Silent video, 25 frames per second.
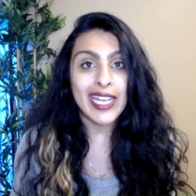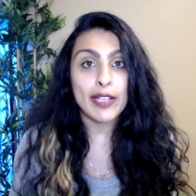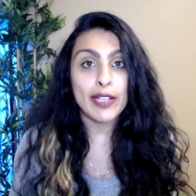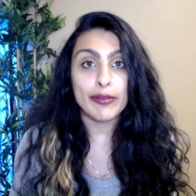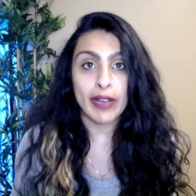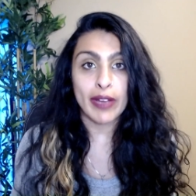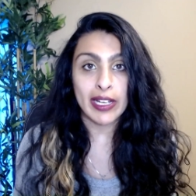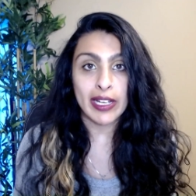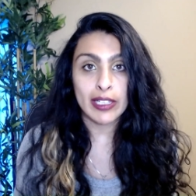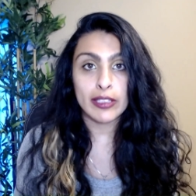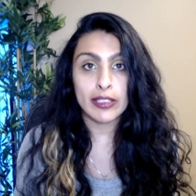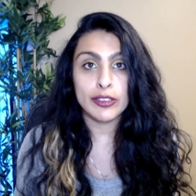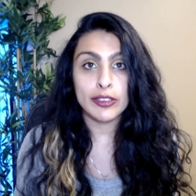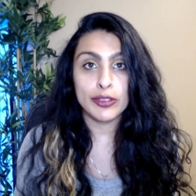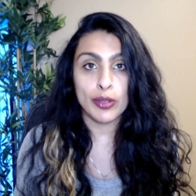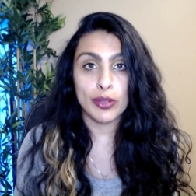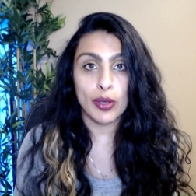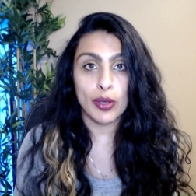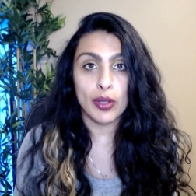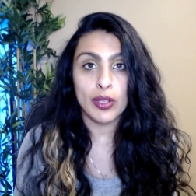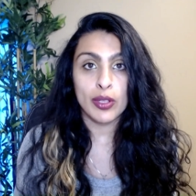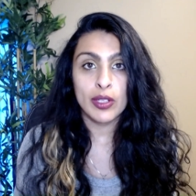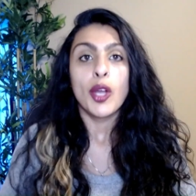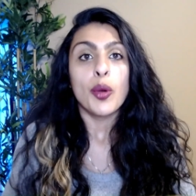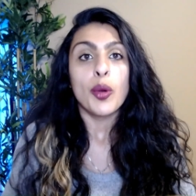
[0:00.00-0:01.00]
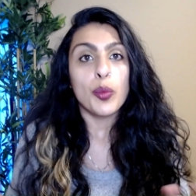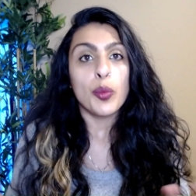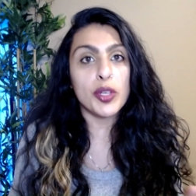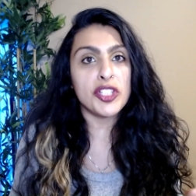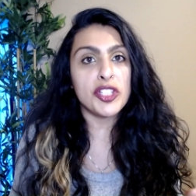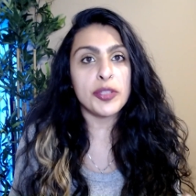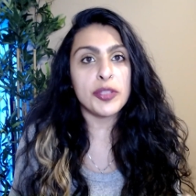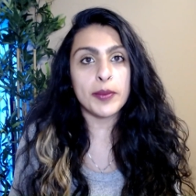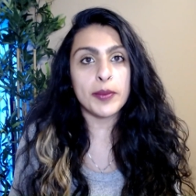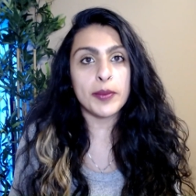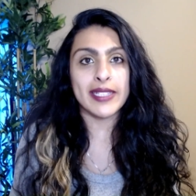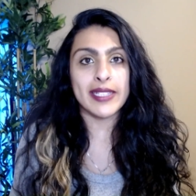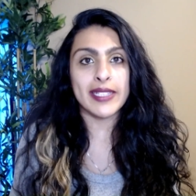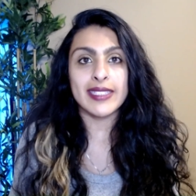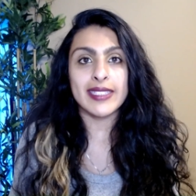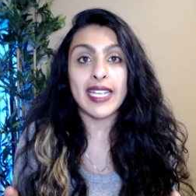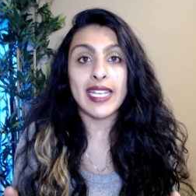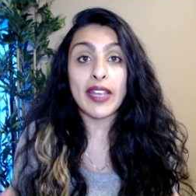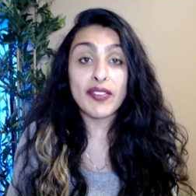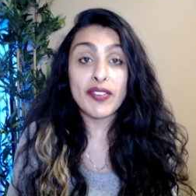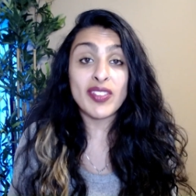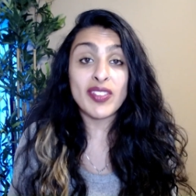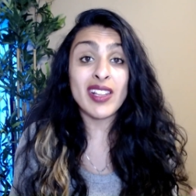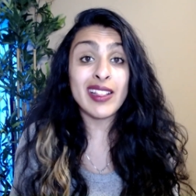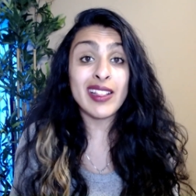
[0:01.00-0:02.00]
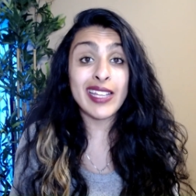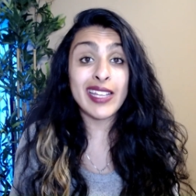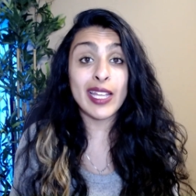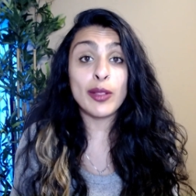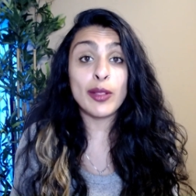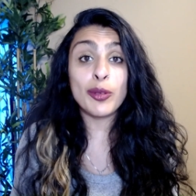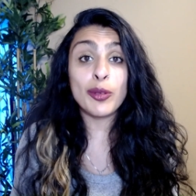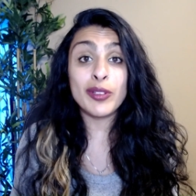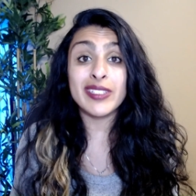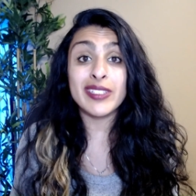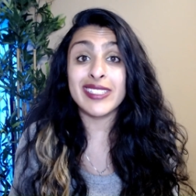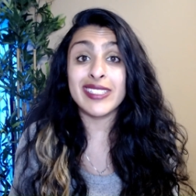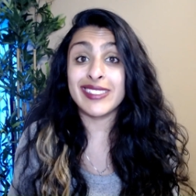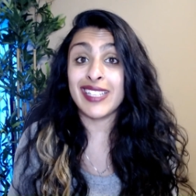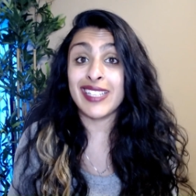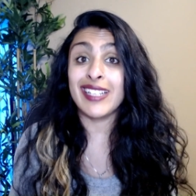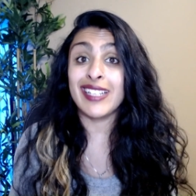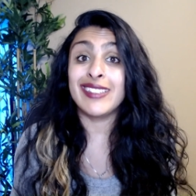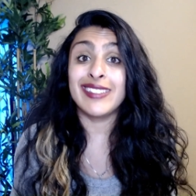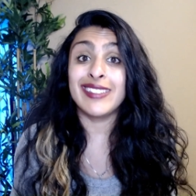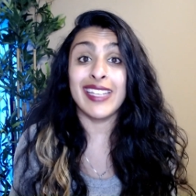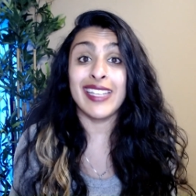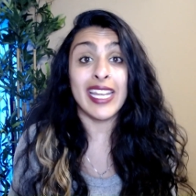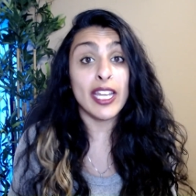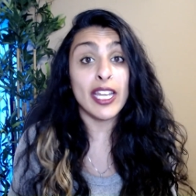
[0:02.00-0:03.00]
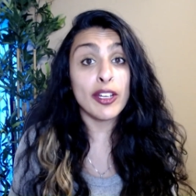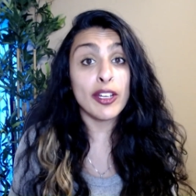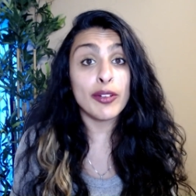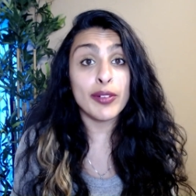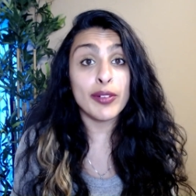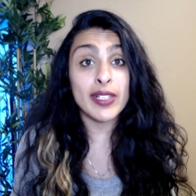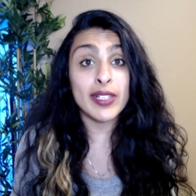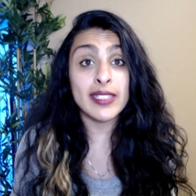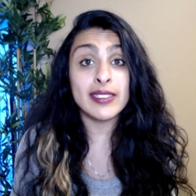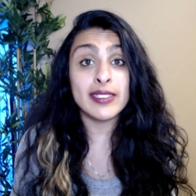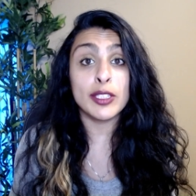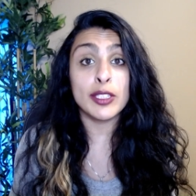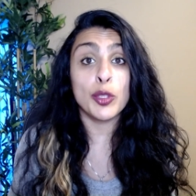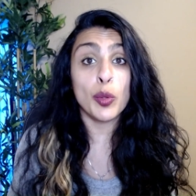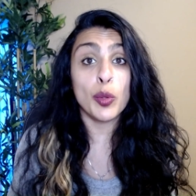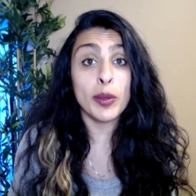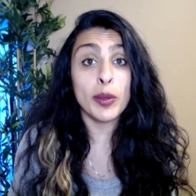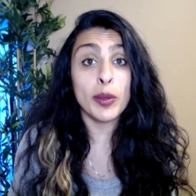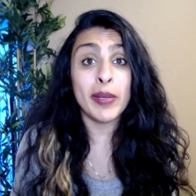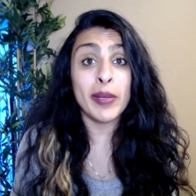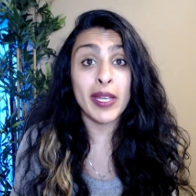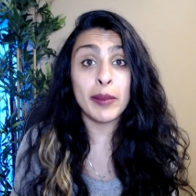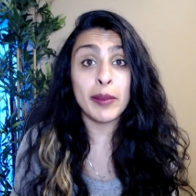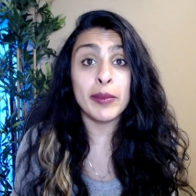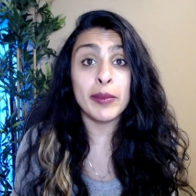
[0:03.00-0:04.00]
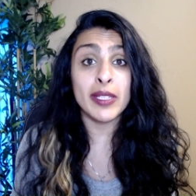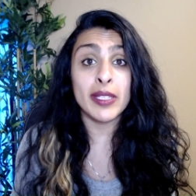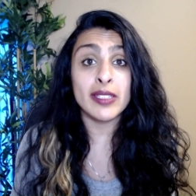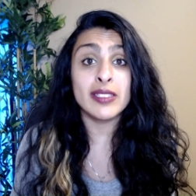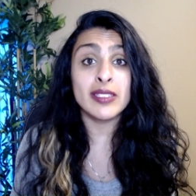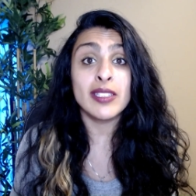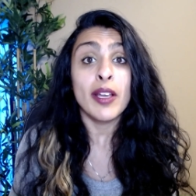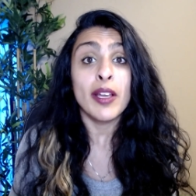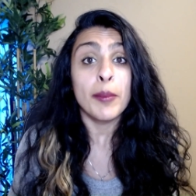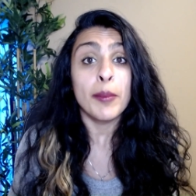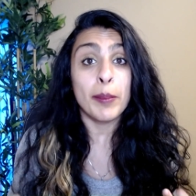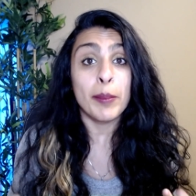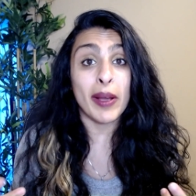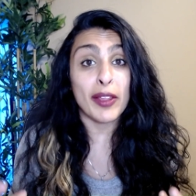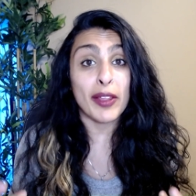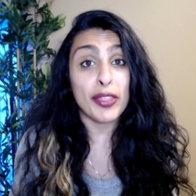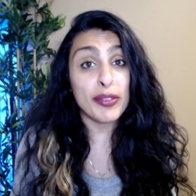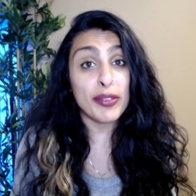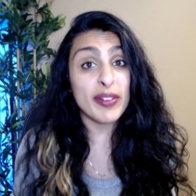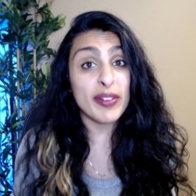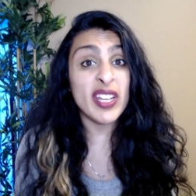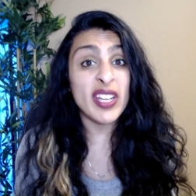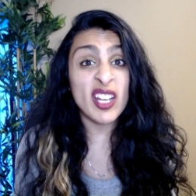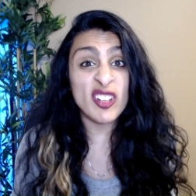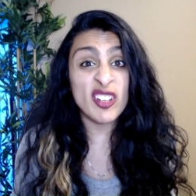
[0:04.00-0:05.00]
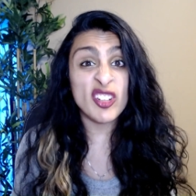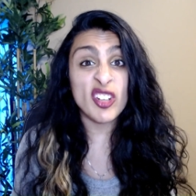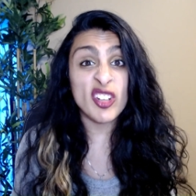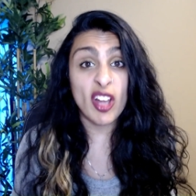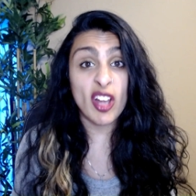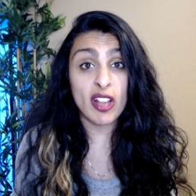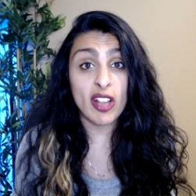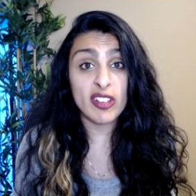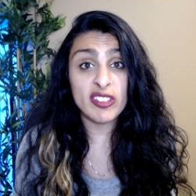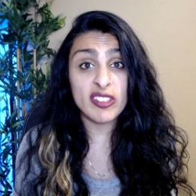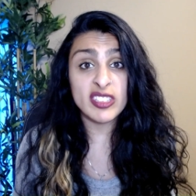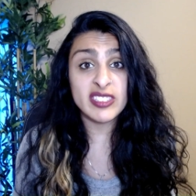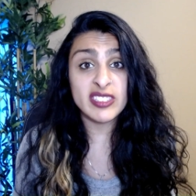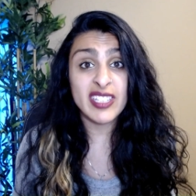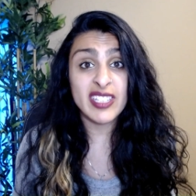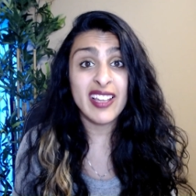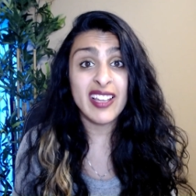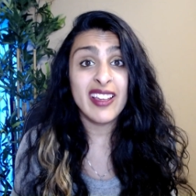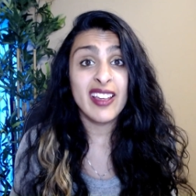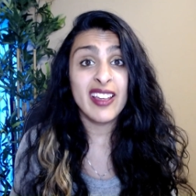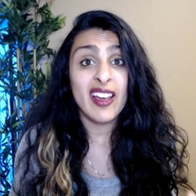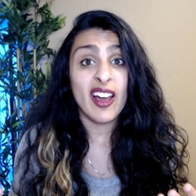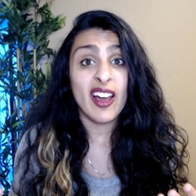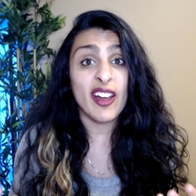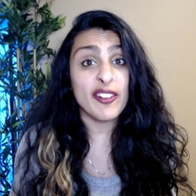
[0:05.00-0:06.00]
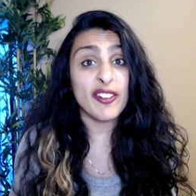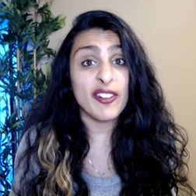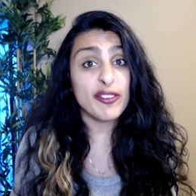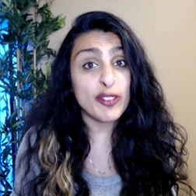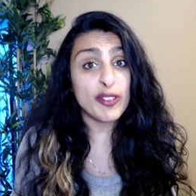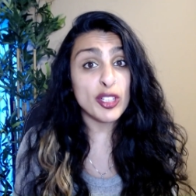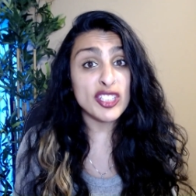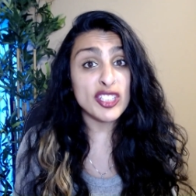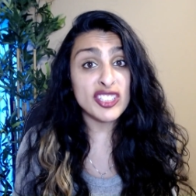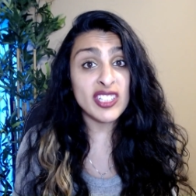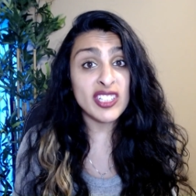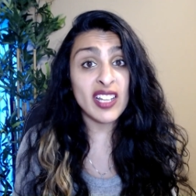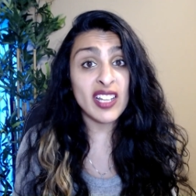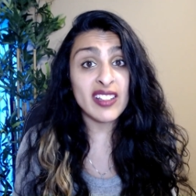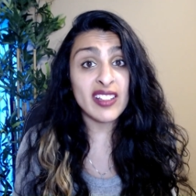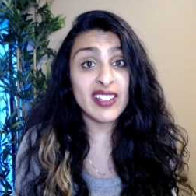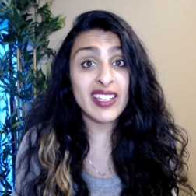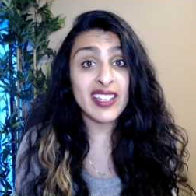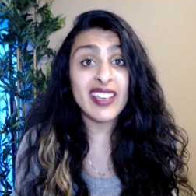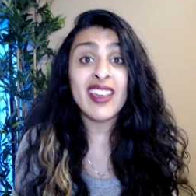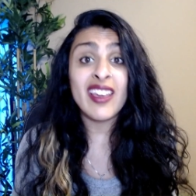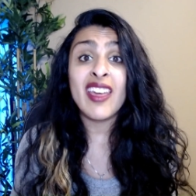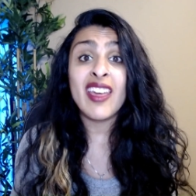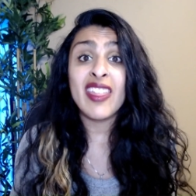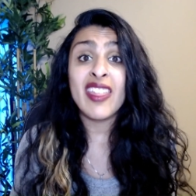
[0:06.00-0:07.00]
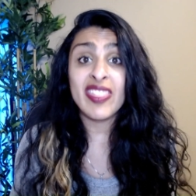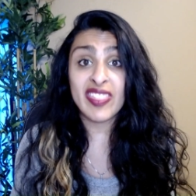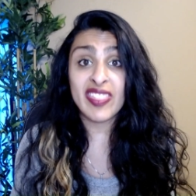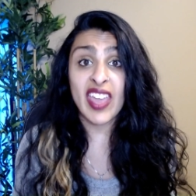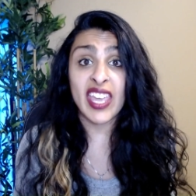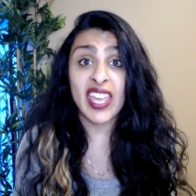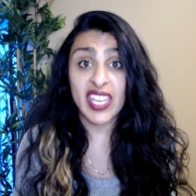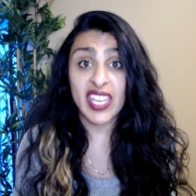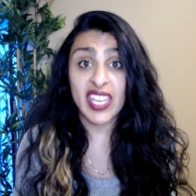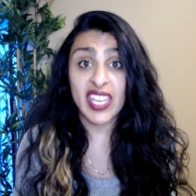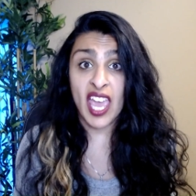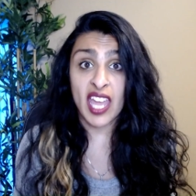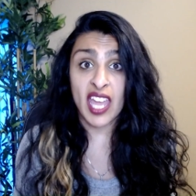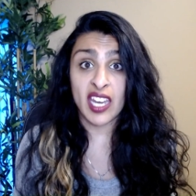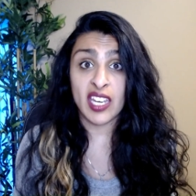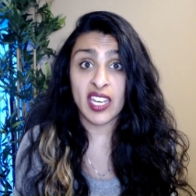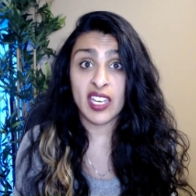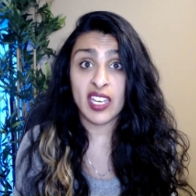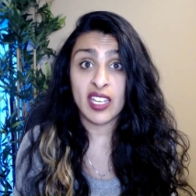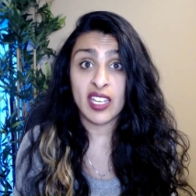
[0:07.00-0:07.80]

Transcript: rent control, which means if the landlord decides to increase your payments by three hundred dollars, unfortunately, they can.